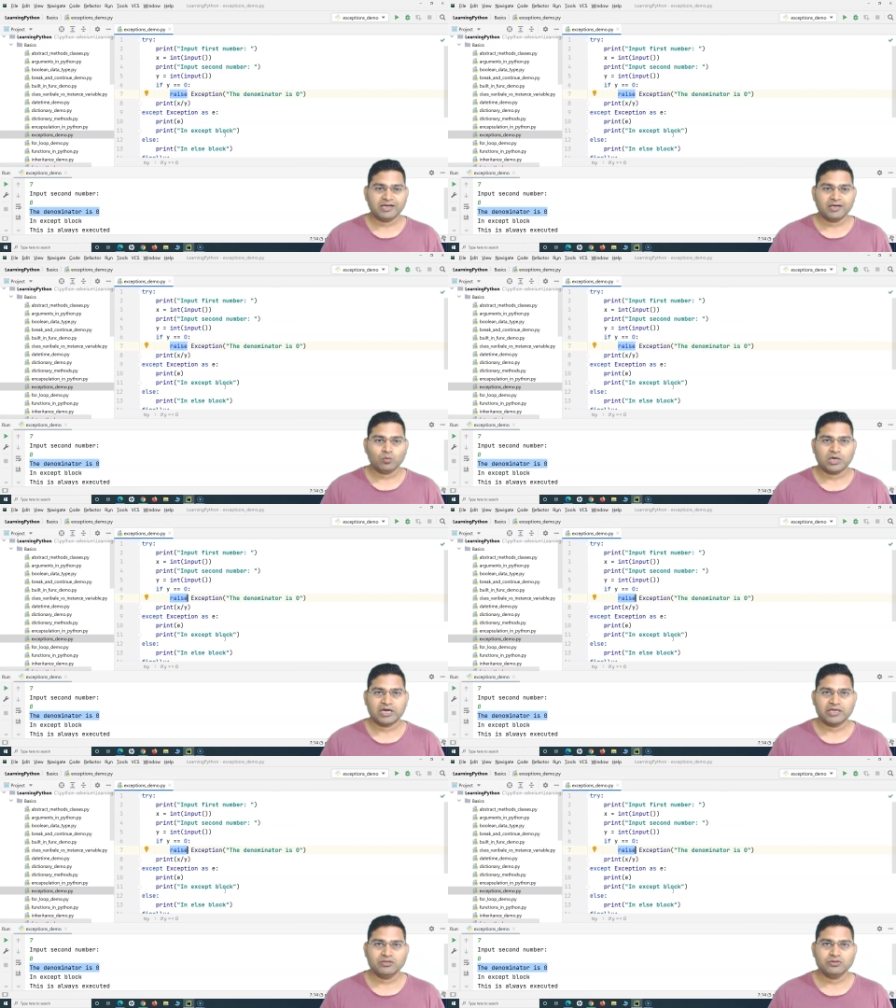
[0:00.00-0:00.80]
and
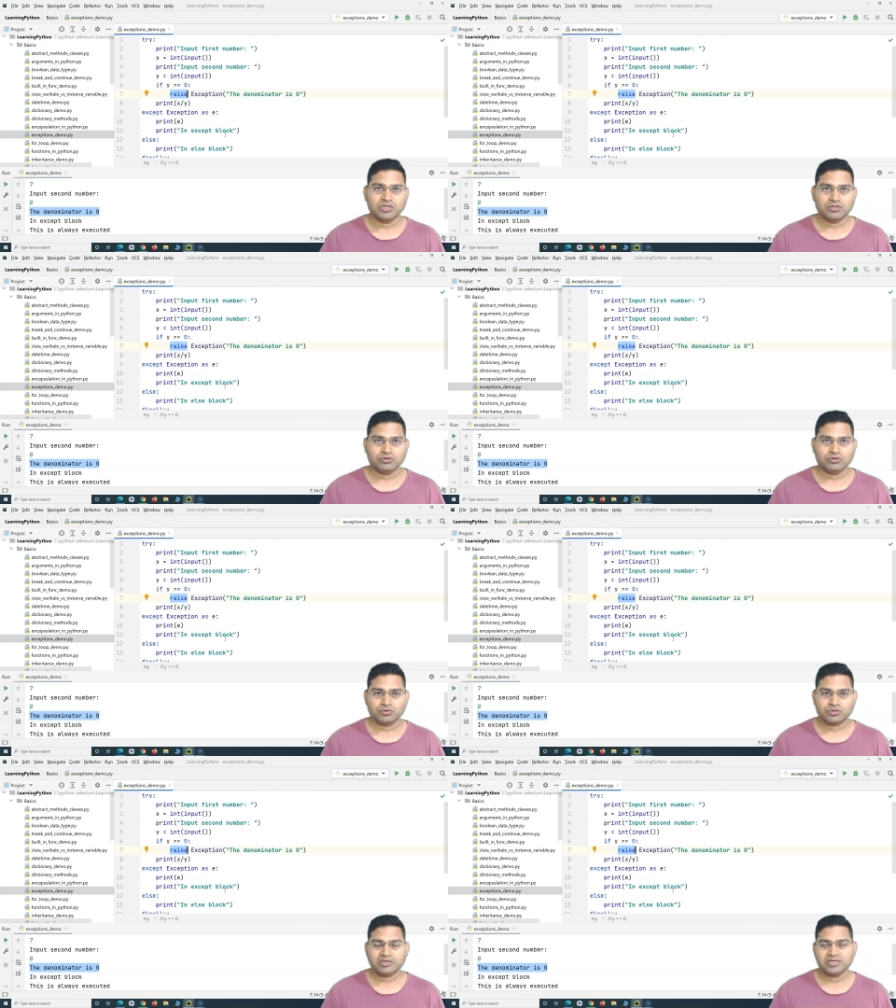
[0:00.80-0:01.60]
why you need to
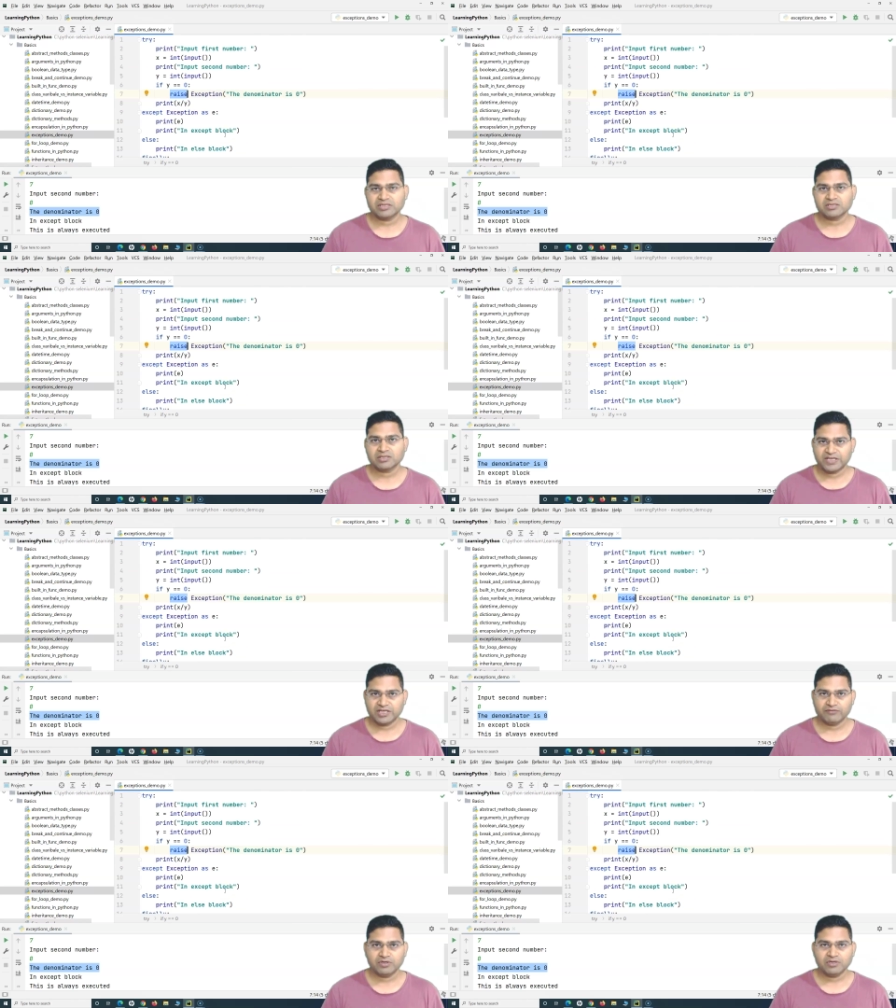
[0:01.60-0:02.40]
use the raise
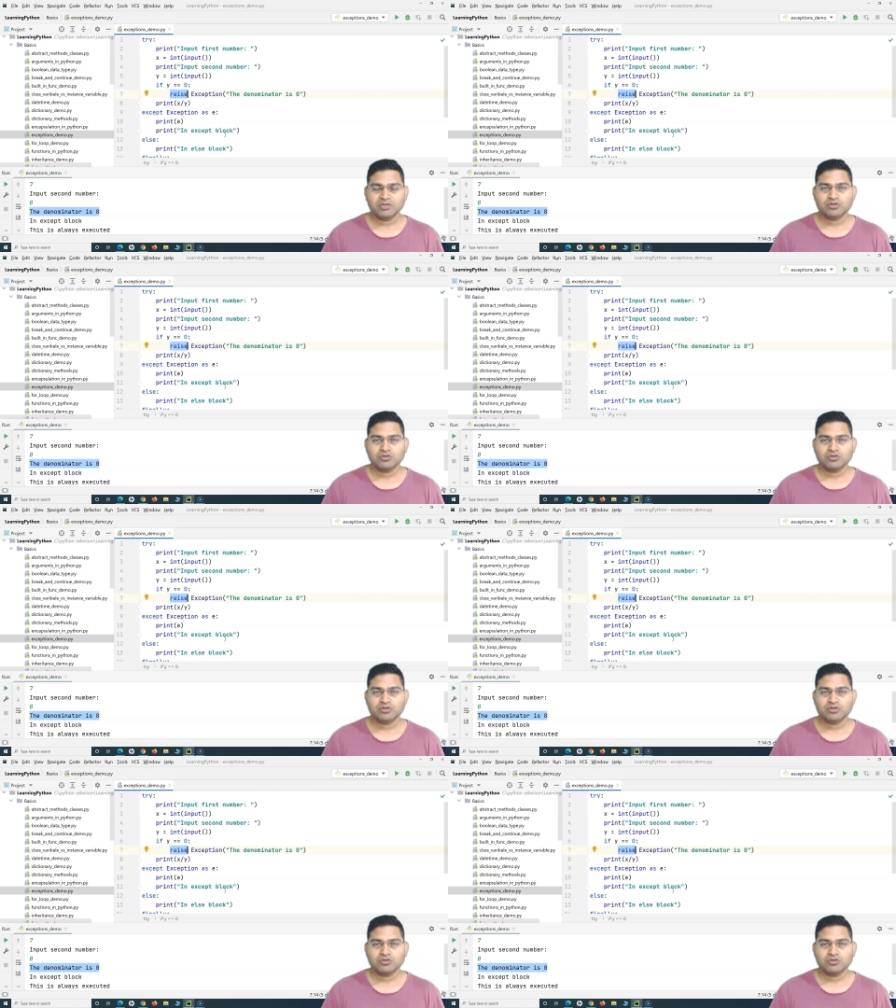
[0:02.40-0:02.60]
keyword